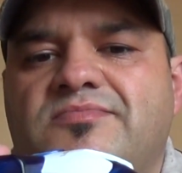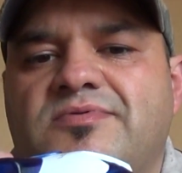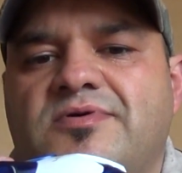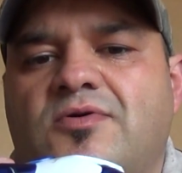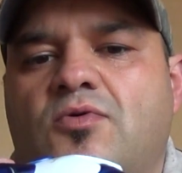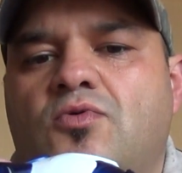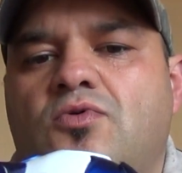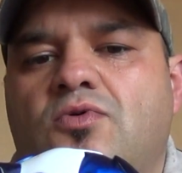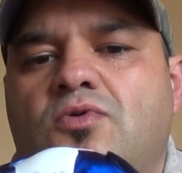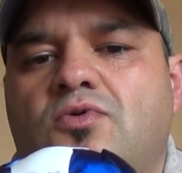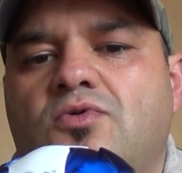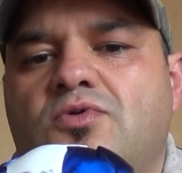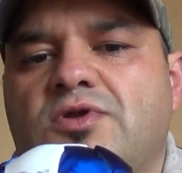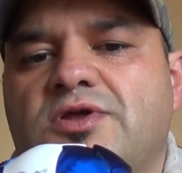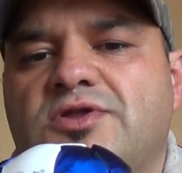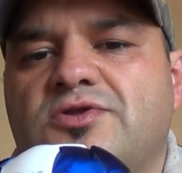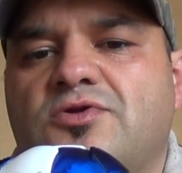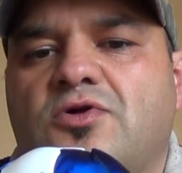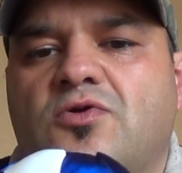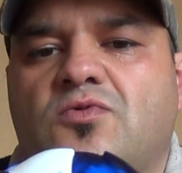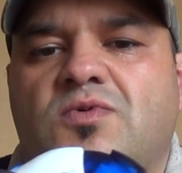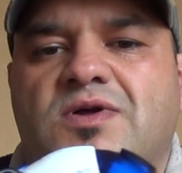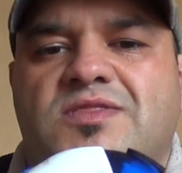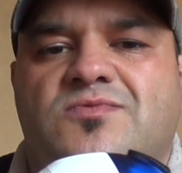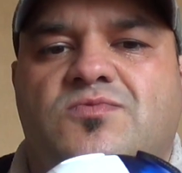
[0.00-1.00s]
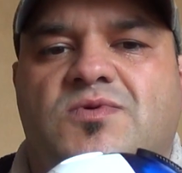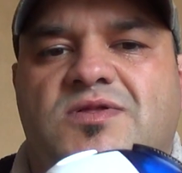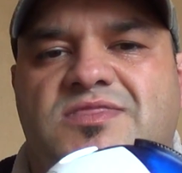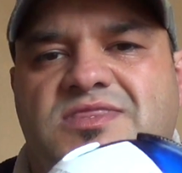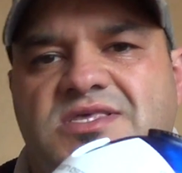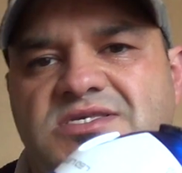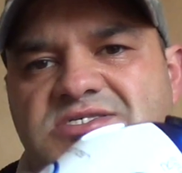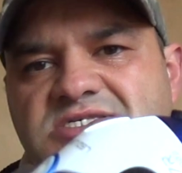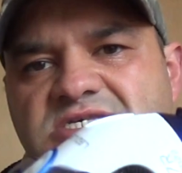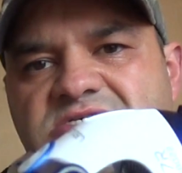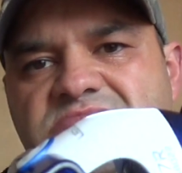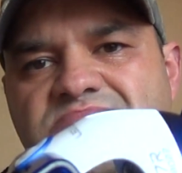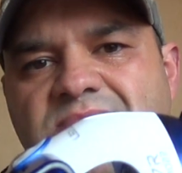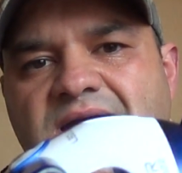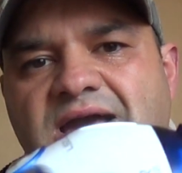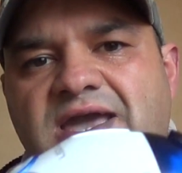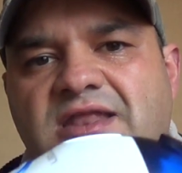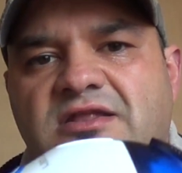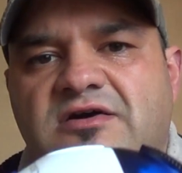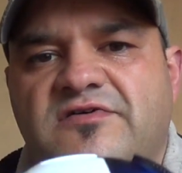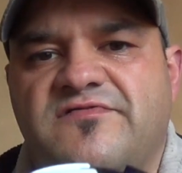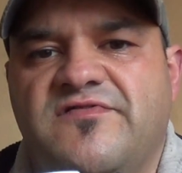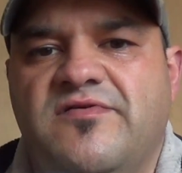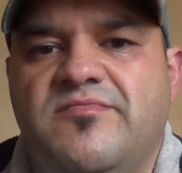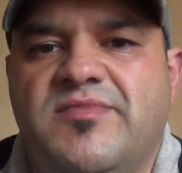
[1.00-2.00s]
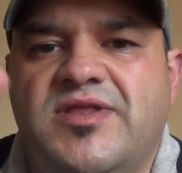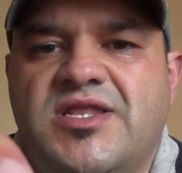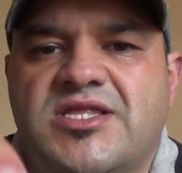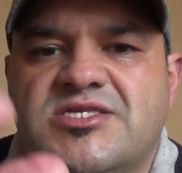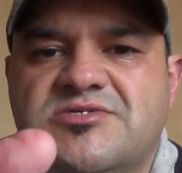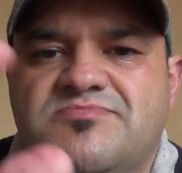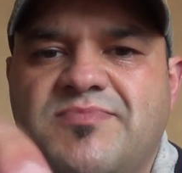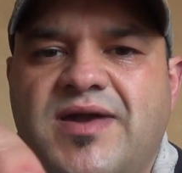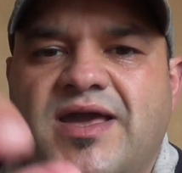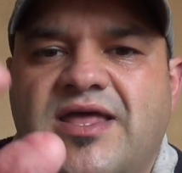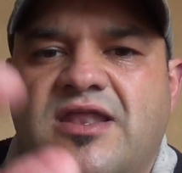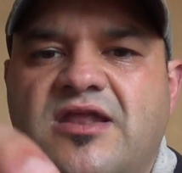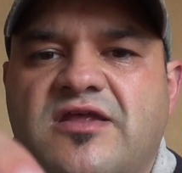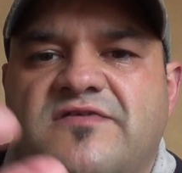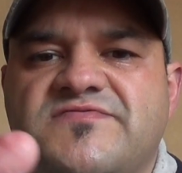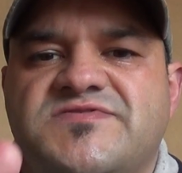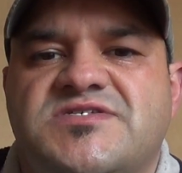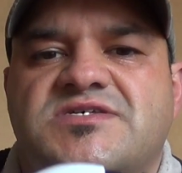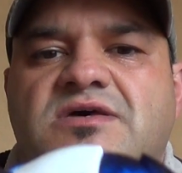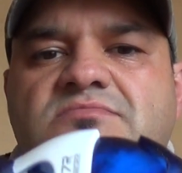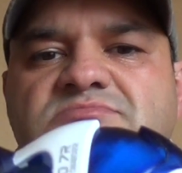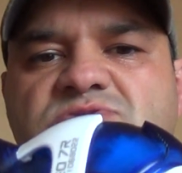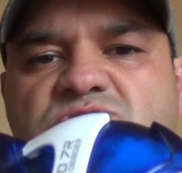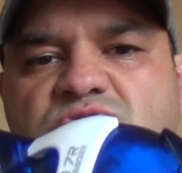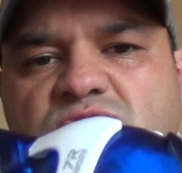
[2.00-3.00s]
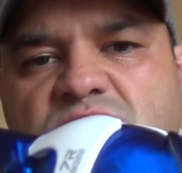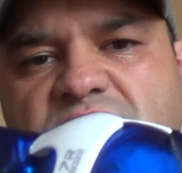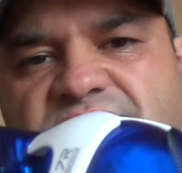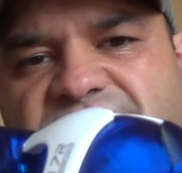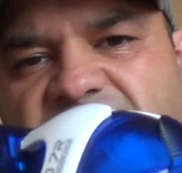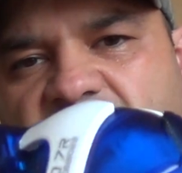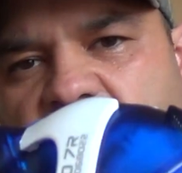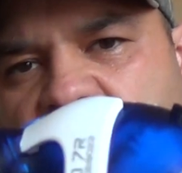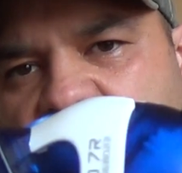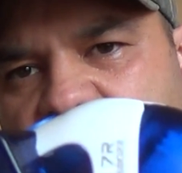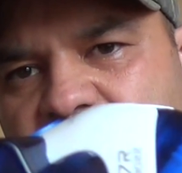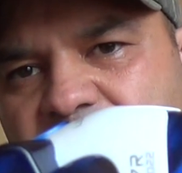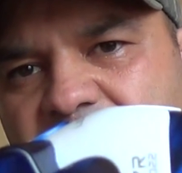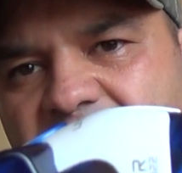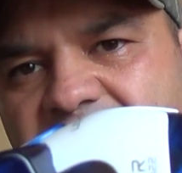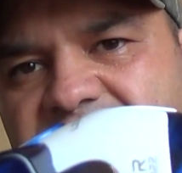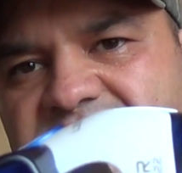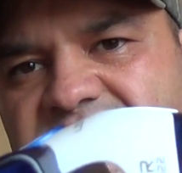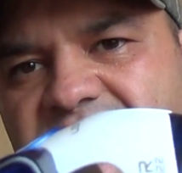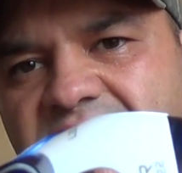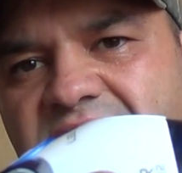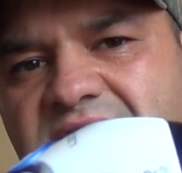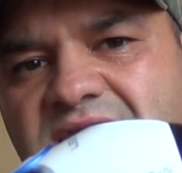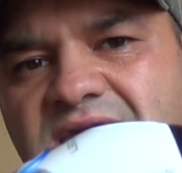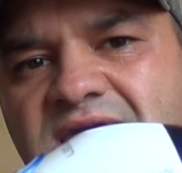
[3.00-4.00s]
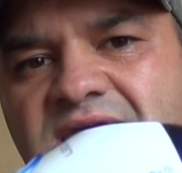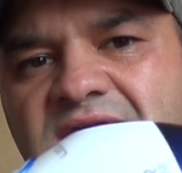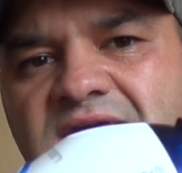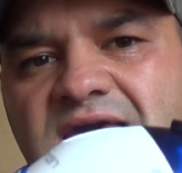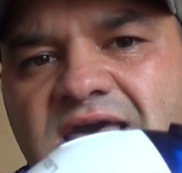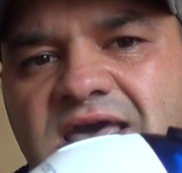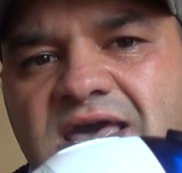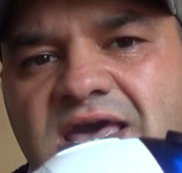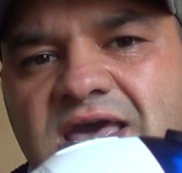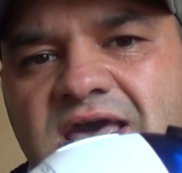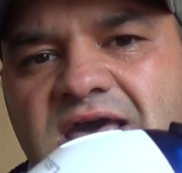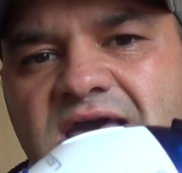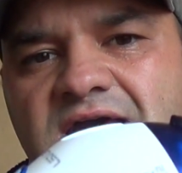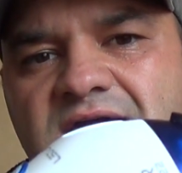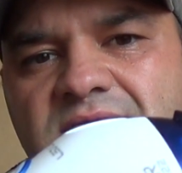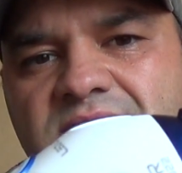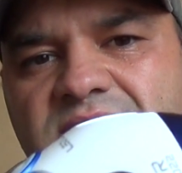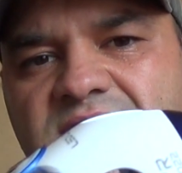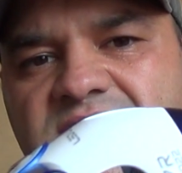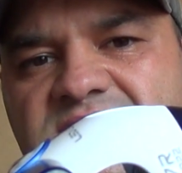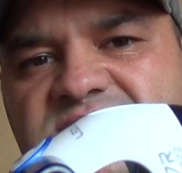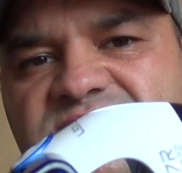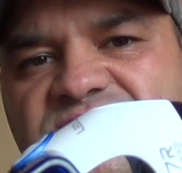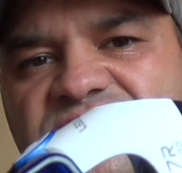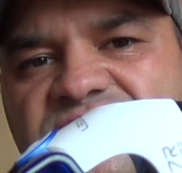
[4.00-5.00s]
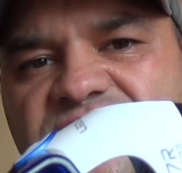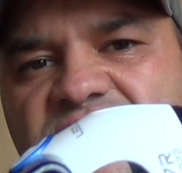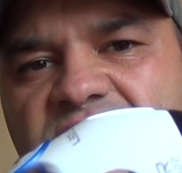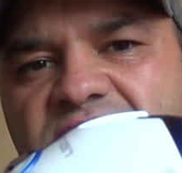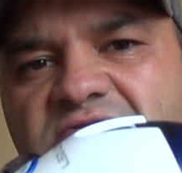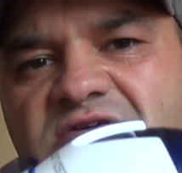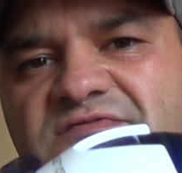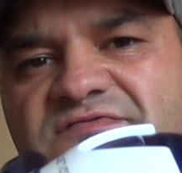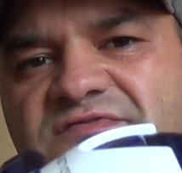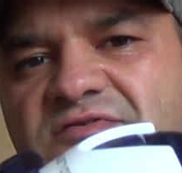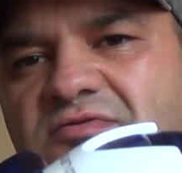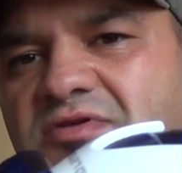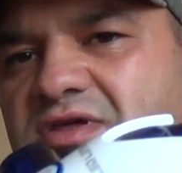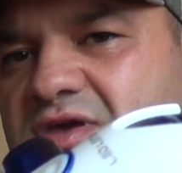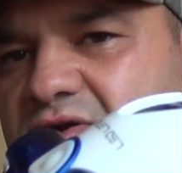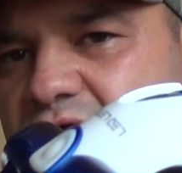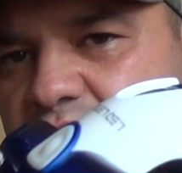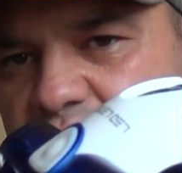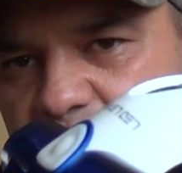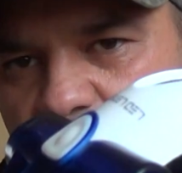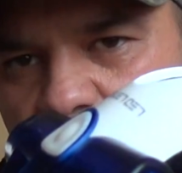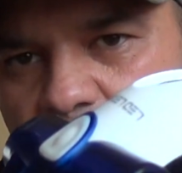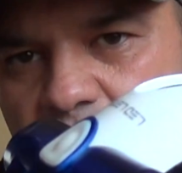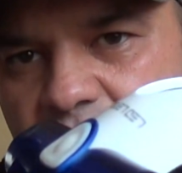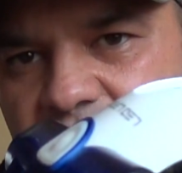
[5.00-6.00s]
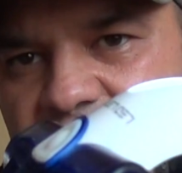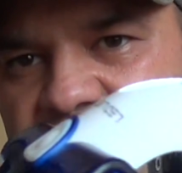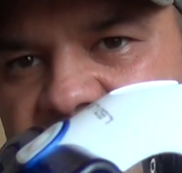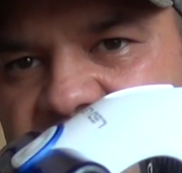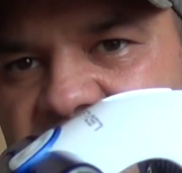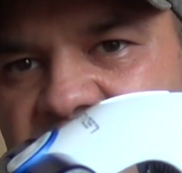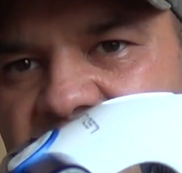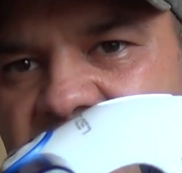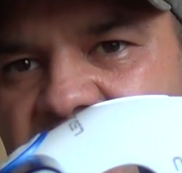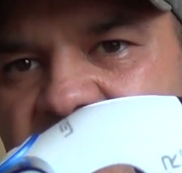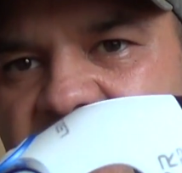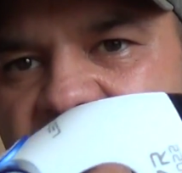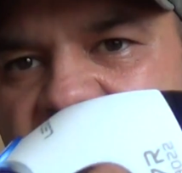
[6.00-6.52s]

all in all what this is made of. I mean, it's made of some sort of hard plastic, but it's very good quality.